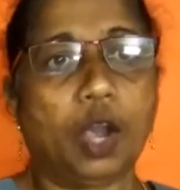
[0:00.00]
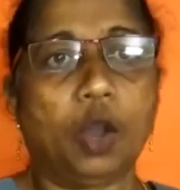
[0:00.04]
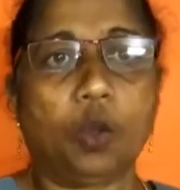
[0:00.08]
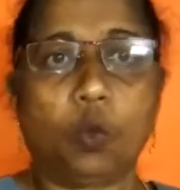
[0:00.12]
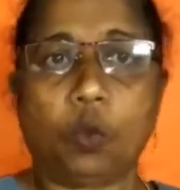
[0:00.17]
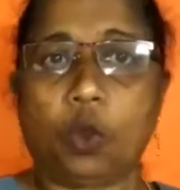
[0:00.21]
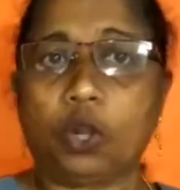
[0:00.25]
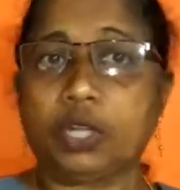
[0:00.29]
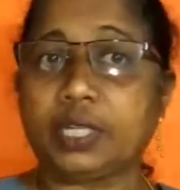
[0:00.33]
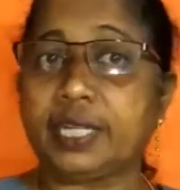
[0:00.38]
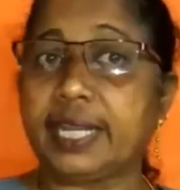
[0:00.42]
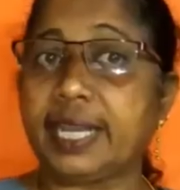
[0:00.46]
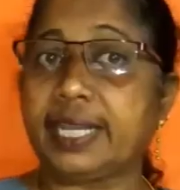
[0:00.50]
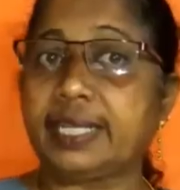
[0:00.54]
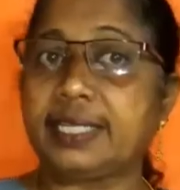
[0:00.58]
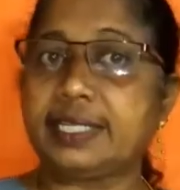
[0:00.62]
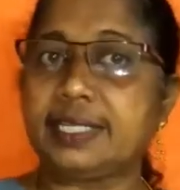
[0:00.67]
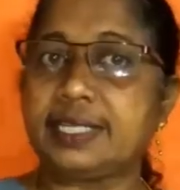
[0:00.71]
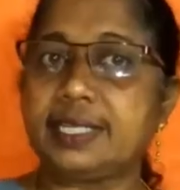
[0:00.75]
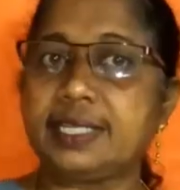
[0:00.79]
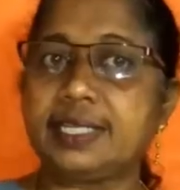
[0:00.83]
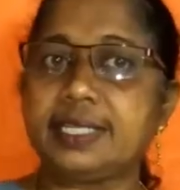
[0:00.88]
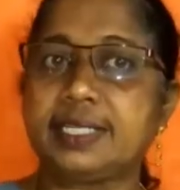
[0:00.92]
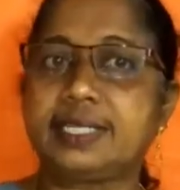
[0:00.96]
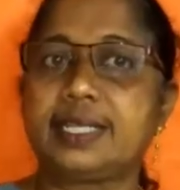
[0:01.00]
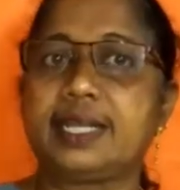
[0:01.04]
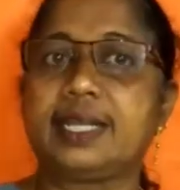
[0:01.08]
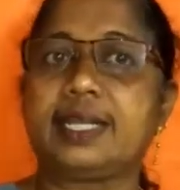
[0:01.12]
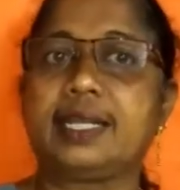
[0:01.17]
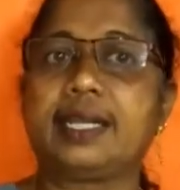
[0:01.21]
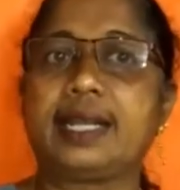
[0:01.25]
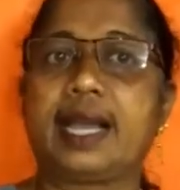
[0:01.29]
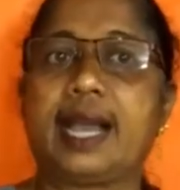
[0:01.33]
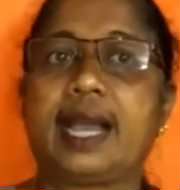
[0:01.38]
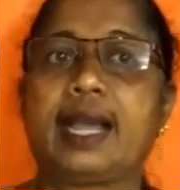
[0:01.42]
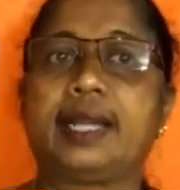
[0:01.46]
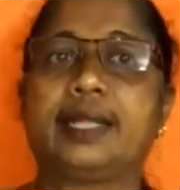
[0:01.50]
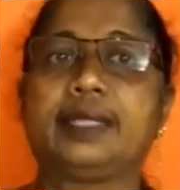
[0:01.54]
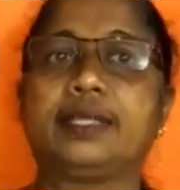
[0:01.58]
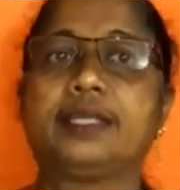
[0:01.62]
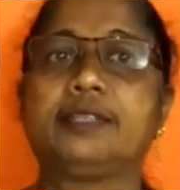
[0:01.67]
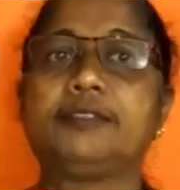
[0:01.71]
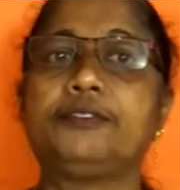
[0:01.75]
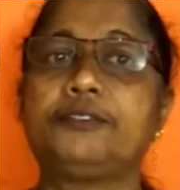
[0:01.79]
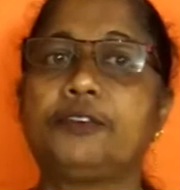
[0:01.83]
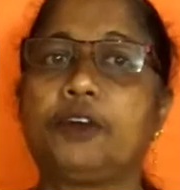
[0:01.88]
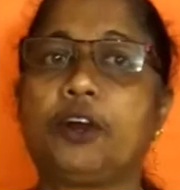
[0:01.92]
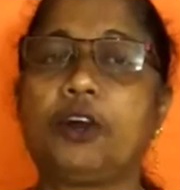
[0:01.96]
Water exists in
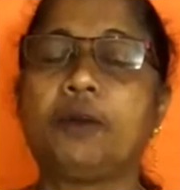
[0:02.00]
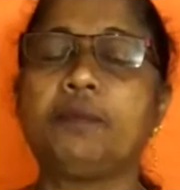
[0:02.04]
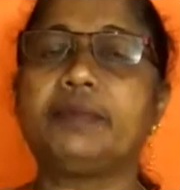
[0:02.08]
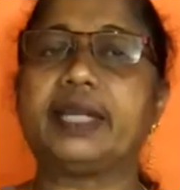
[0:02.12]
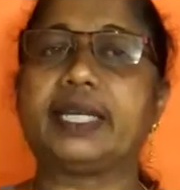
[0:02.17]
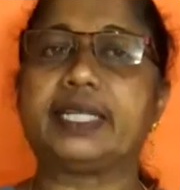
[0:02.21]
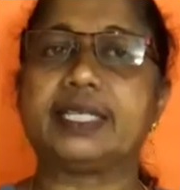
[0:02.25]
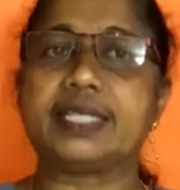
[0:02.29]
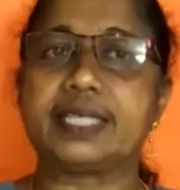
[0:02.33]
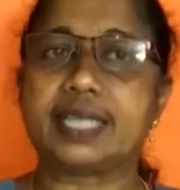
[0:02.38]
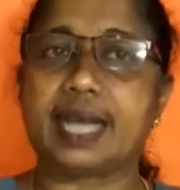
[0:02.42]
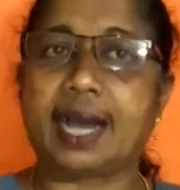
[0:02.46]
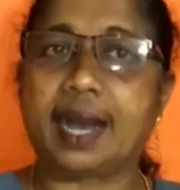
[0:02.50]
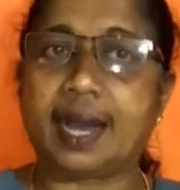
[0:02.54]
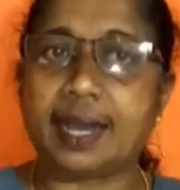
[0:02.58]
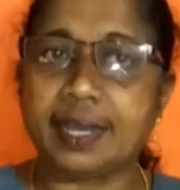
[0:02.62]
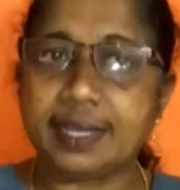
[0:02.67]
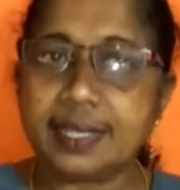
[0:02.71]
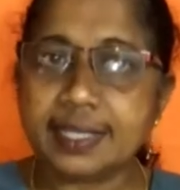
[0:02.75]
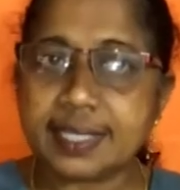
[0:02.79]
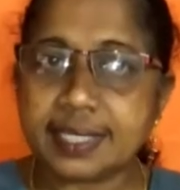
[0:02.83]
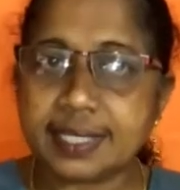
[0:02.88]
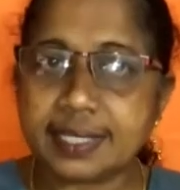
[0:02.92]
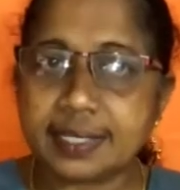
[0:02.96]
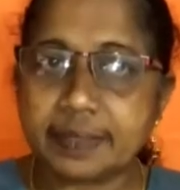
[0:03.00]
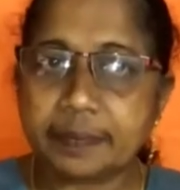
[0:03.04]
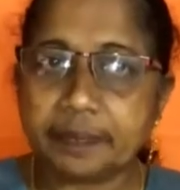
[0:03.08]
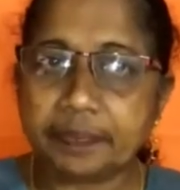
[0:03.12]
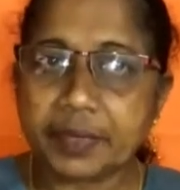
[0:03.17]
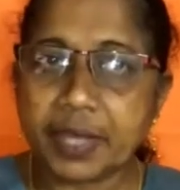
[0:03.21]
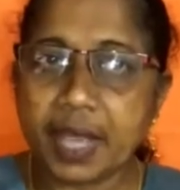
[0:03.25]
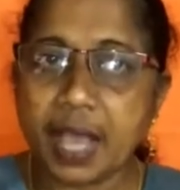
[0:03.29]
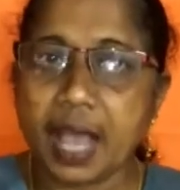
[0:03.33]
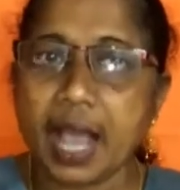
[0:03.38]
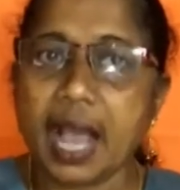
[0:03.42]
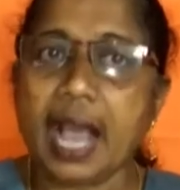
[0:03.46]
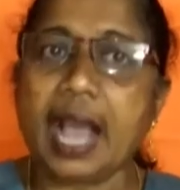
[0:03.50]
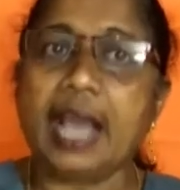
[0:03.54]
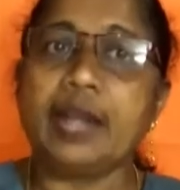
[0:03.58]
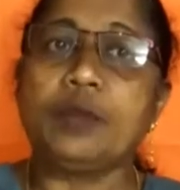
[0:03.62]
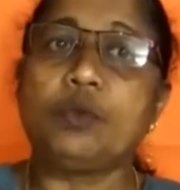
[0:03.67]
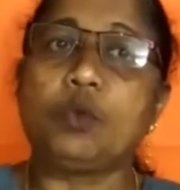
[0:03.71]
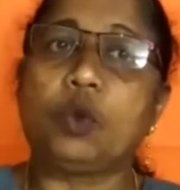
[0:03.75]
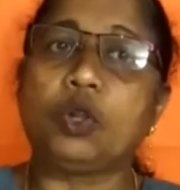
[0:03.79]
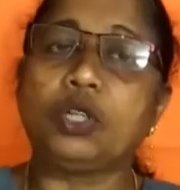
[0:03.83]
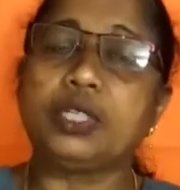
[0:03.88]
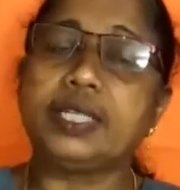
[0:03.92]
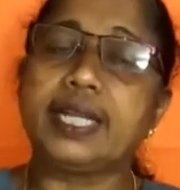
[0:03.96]
another form, that is ice,
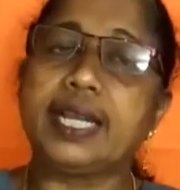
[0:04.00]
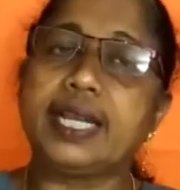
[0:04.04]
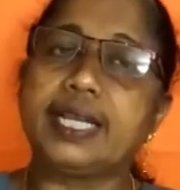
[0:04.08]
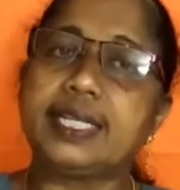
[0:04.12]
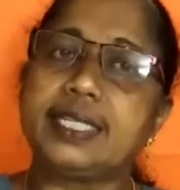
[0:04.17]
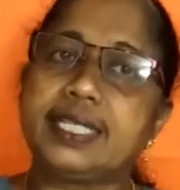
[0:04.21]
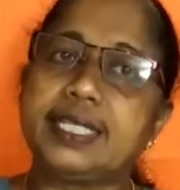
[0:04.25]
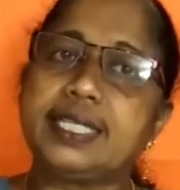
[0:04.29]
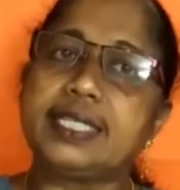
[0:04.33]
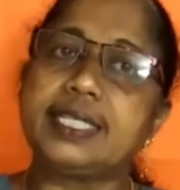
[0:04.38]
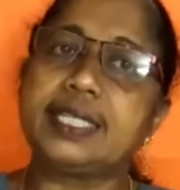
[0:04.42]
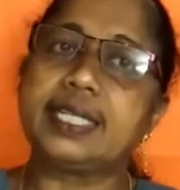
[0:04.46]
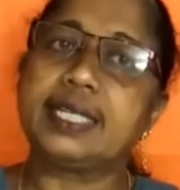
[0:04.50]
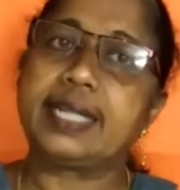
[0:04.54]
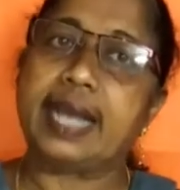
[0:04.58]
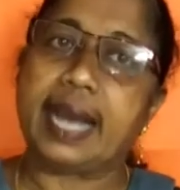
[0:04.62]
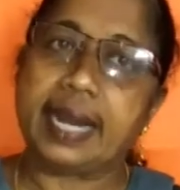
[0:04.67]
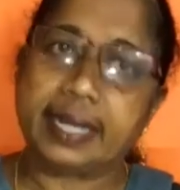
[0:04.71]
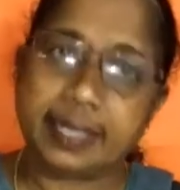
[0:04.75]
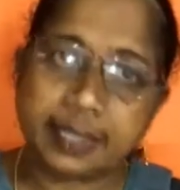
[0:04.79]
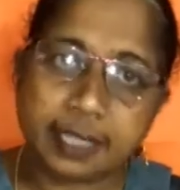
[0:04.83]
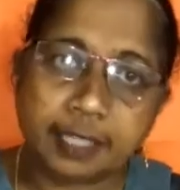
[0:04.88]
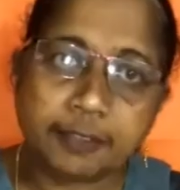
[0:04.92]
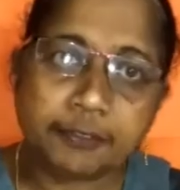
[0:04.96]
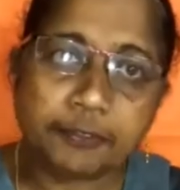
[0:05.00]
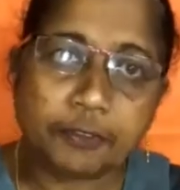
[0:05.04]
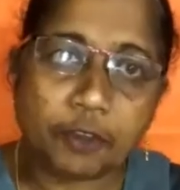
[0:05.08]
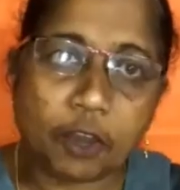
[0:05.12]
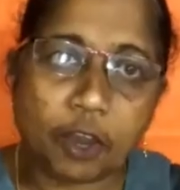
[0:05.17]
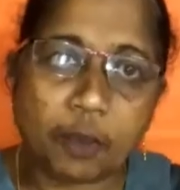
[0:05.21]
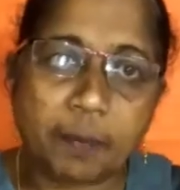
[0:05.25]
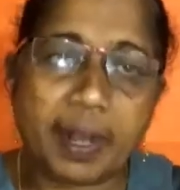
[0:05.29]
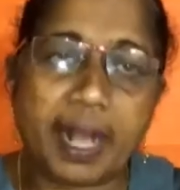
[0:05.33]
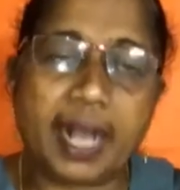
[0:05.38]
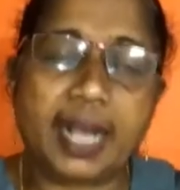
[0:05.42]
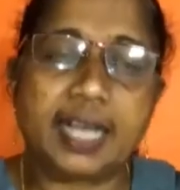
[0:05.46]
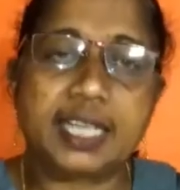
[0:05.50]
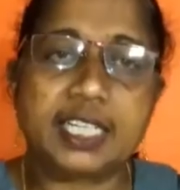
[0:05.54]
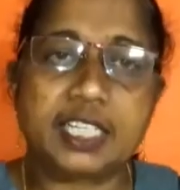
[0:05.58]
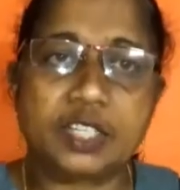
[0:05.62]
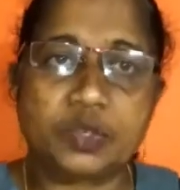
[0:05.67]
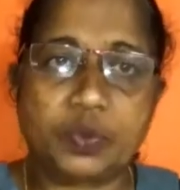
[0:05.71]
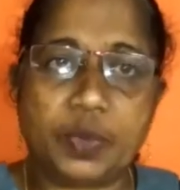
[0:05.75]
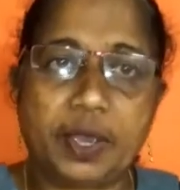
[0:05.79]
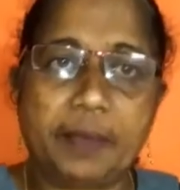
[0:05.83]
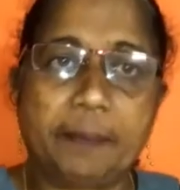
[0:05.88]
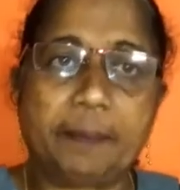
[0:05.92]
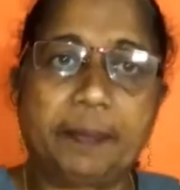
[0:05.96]
and water exists in another form
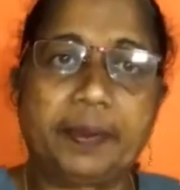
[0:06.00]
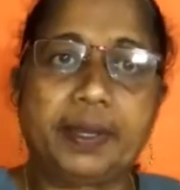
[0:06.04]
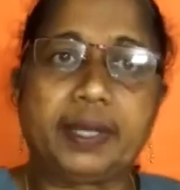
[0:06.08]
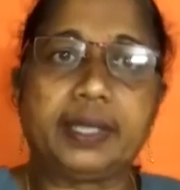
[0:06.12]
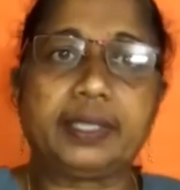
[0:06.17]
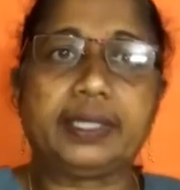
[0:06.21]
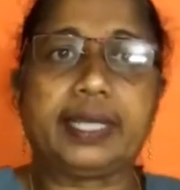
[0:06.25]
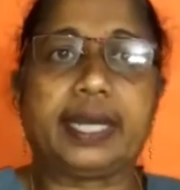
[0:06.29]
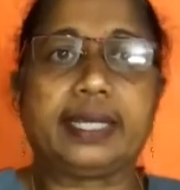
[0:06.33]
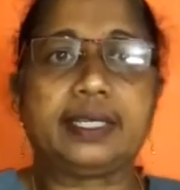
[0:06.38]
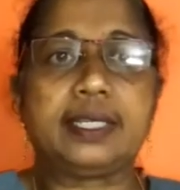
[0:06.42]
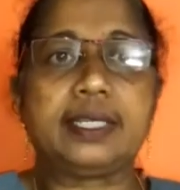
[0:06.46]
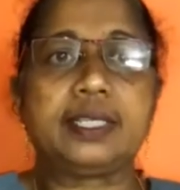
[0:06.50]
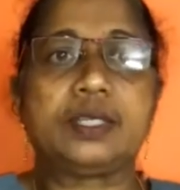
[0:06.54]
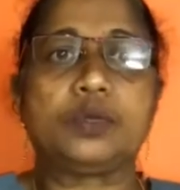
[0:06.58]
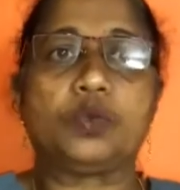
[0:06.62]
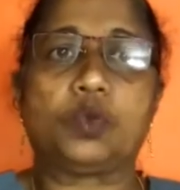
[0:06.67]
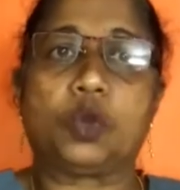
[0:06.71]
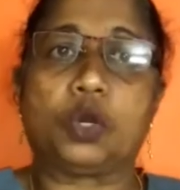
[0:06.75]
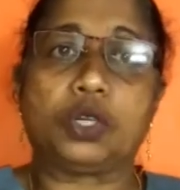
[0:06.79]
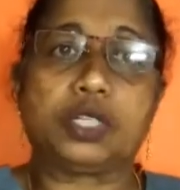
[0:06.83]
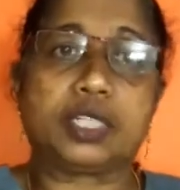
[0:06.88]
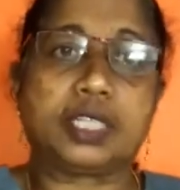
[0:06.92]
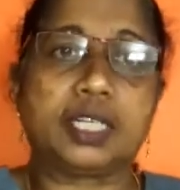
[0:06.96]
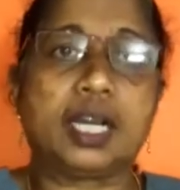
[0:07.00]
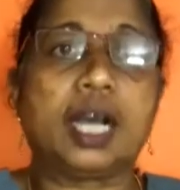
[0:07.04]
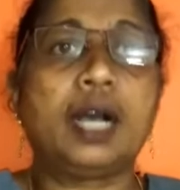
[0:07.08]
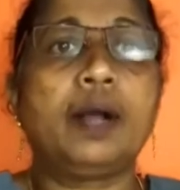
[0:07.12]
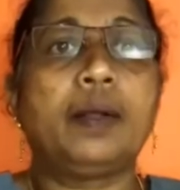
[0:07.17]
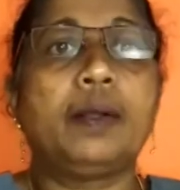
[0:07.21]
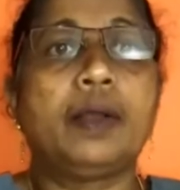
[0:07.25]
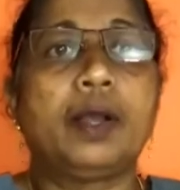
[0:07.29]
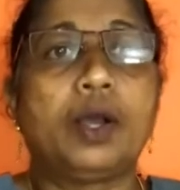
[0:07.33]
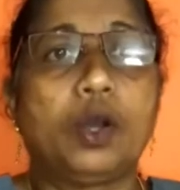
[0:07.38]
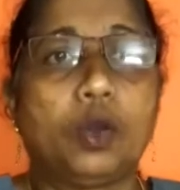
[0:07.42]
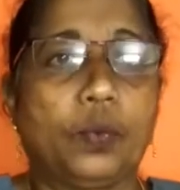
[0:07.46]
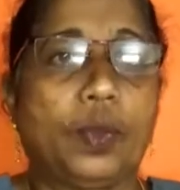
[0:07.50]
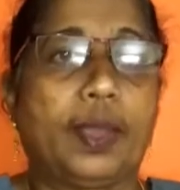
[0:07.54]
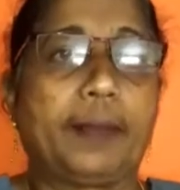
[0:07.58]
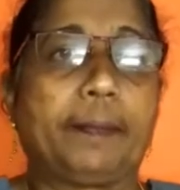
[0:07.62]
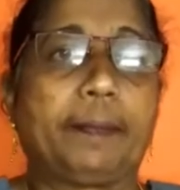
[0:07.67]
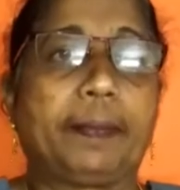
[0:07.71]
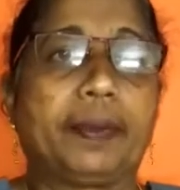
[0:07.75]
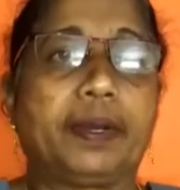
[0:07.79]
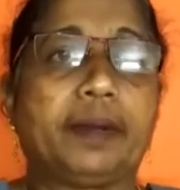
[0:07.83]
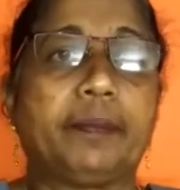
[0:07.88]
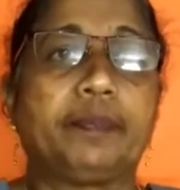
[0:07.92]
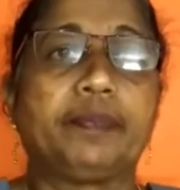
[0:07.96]
as vapor, that is water
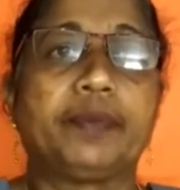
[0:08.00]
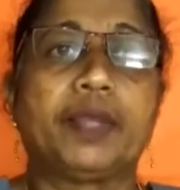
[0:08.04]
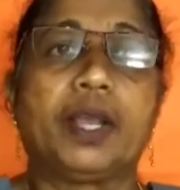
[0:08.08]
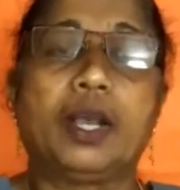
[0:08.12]
vapor.